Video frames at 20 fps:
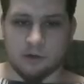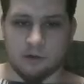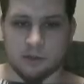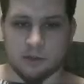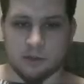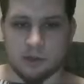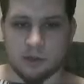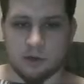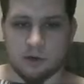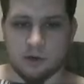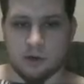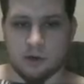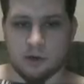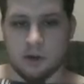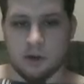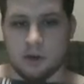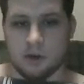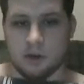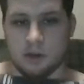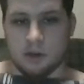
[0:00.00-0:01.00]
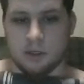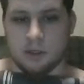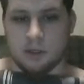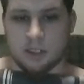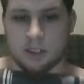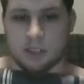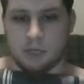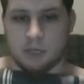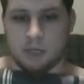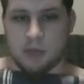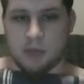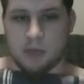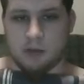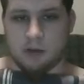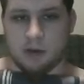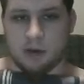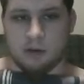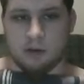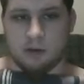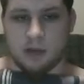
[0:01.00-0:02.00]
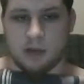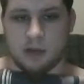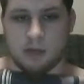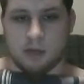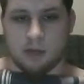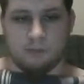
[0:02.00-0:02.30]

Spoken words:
So check back when I do that.